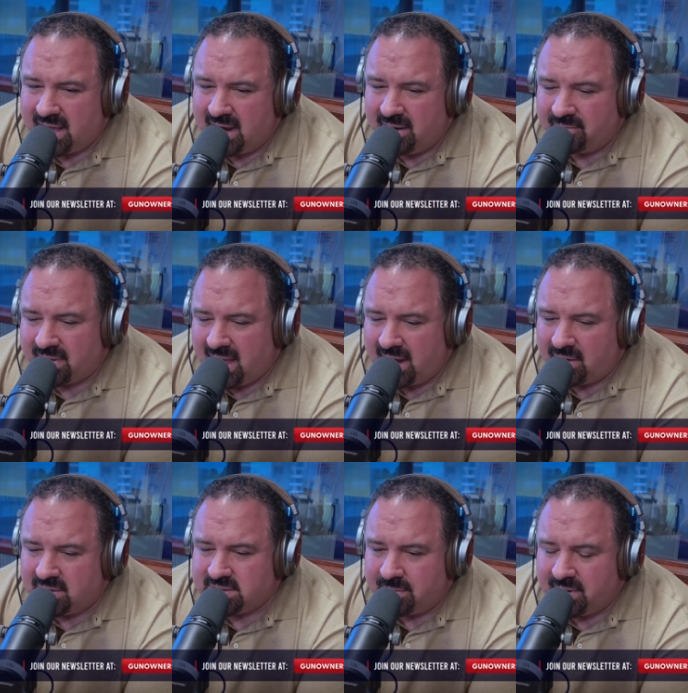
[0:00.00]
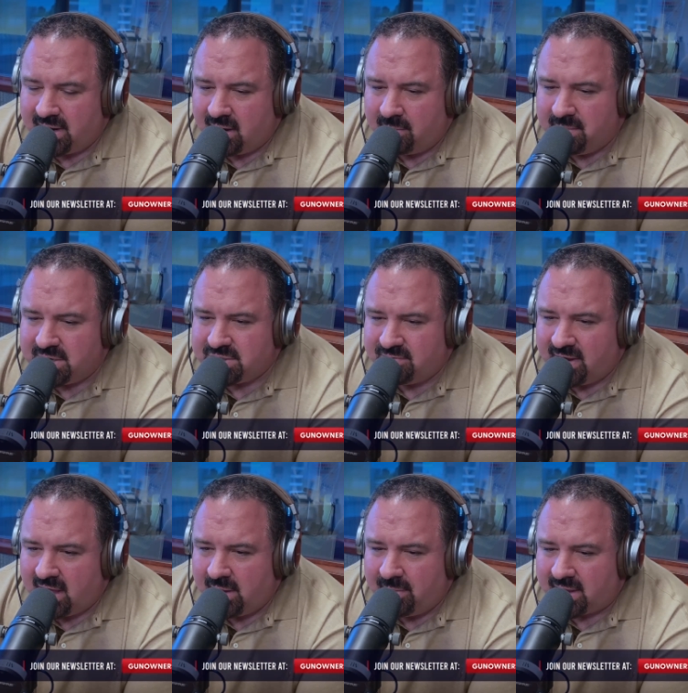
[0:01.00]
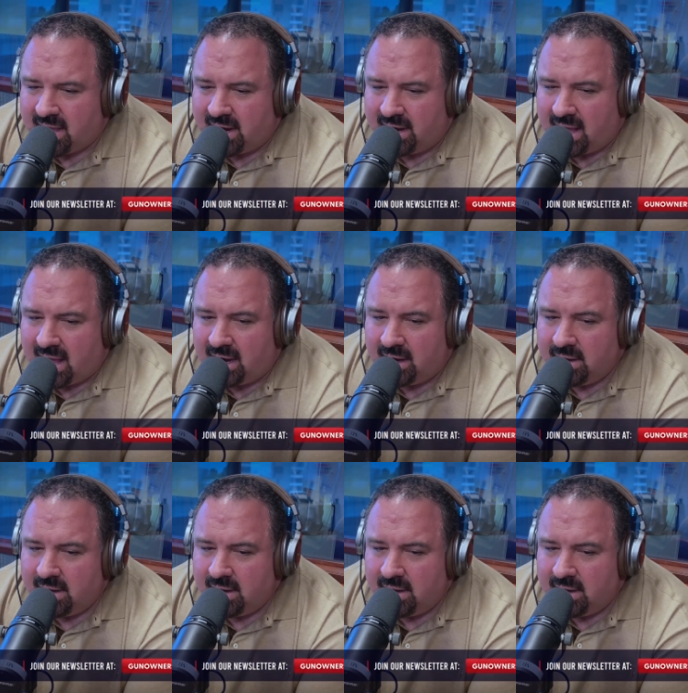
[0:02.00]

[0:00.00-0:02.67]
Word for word: Kind of, kind of goes up and down Mission Valley, but kind of not.